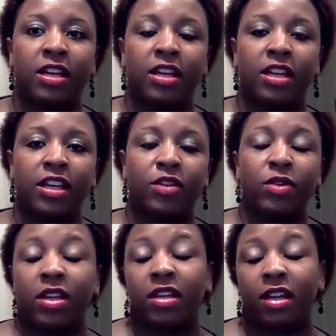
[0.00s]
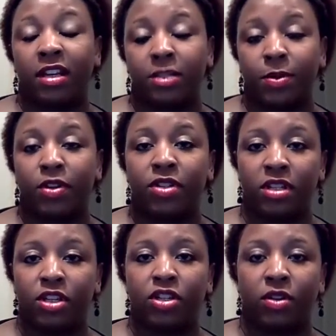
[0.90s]
you can experience
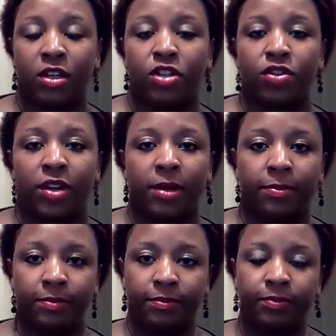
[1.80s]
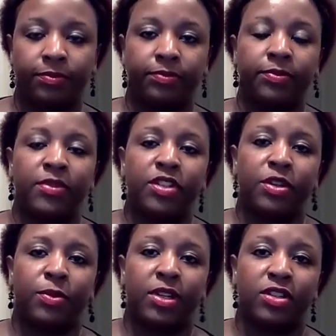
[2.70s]
additional injury.
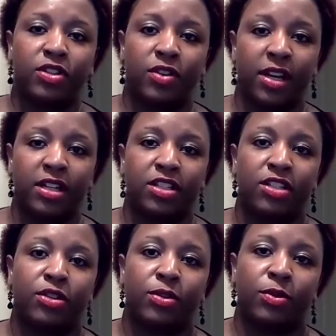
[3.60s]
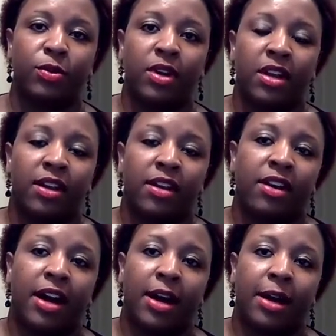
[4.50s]
So when trying to
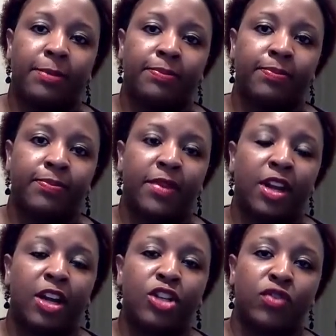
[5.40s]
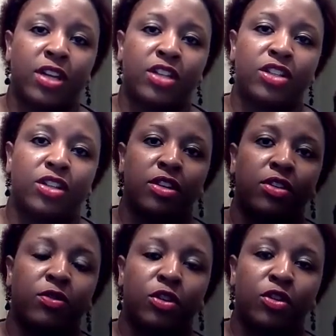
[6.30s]
address
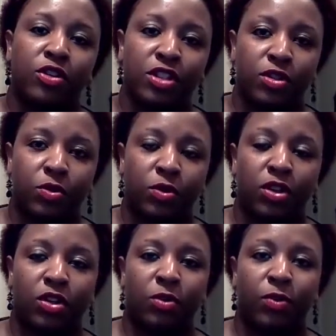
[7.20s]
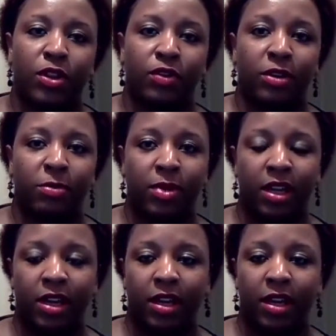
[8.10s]
your disorder, whether it be